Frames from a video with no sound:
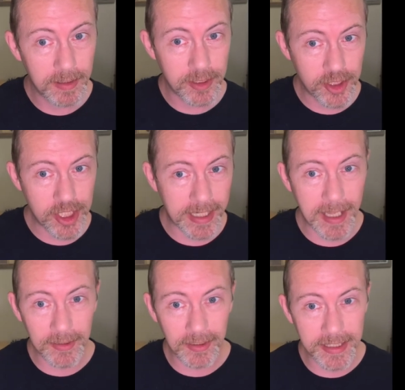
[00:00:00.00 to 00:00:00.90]
Check
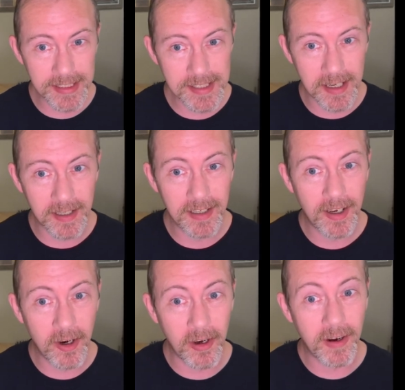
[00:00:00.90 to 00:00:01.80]
out the links on
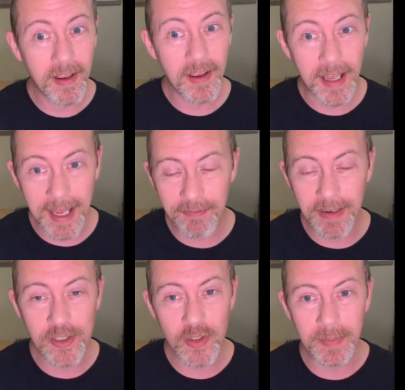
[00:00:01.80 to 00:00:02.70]
our
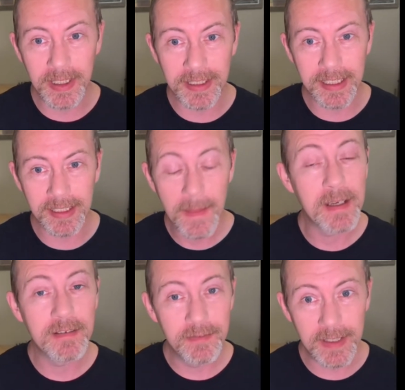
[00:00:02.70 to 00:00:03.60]
adventure building
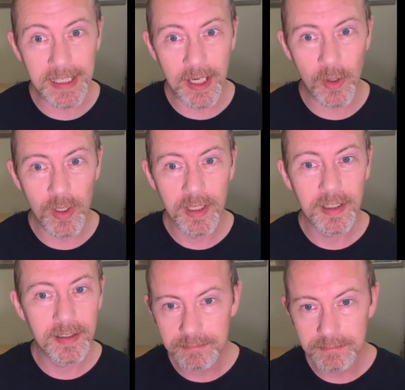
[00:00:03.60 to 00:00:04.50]
video.
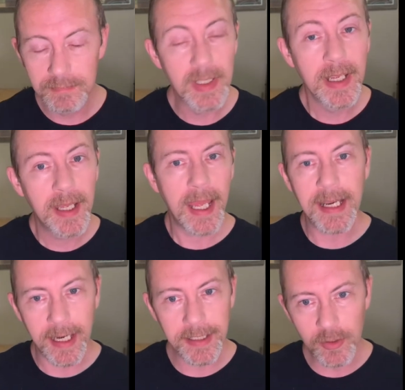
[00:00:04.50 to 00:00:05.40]
And
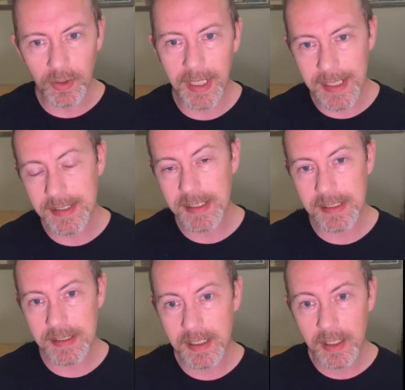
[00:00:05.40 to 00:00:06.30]
I utilized
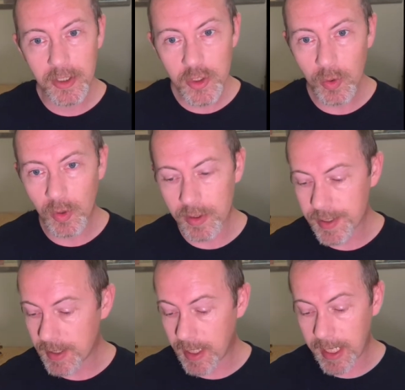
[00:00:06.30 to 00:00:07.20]
these
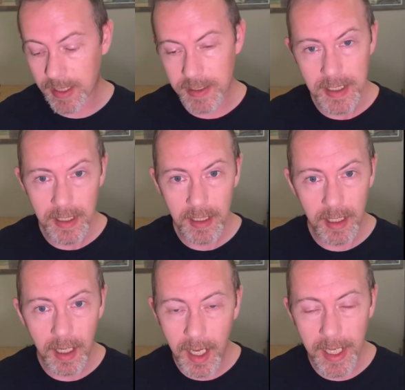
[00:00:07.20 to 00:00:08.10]
tools and
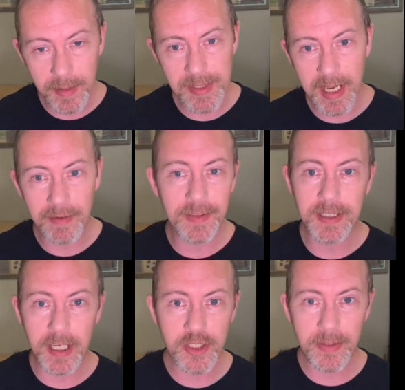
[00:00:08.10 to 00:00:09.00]
items out of the
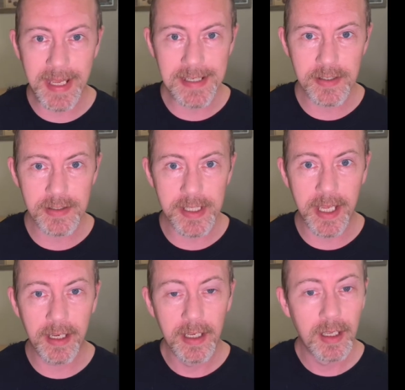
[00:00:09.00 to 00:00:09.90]
Dungeon Master's Guide
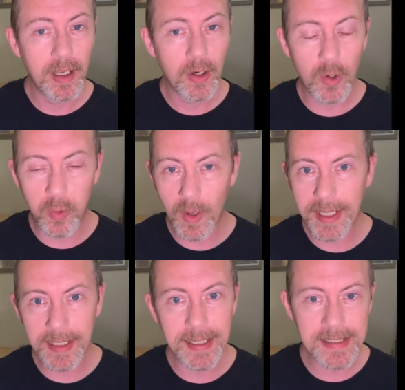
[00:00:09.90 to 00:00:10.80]

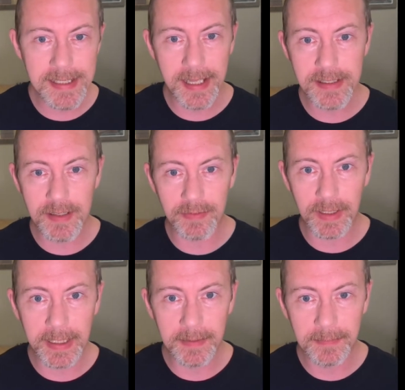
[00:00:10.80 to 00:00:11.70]
quite
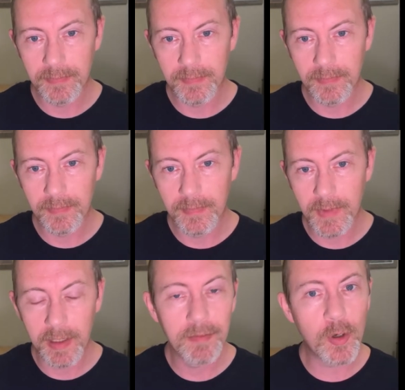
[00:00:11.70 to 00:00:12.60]
extensively.
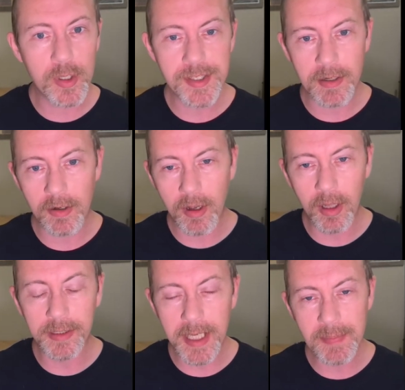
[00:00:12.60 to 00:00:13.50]
Of course, there are all
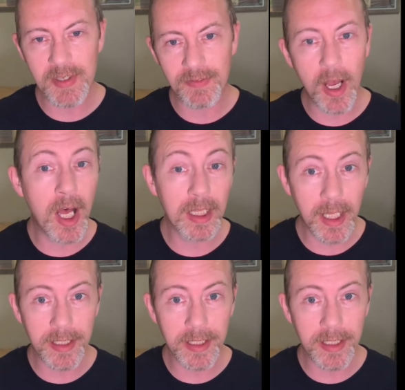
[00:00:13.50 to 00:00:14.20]
types of online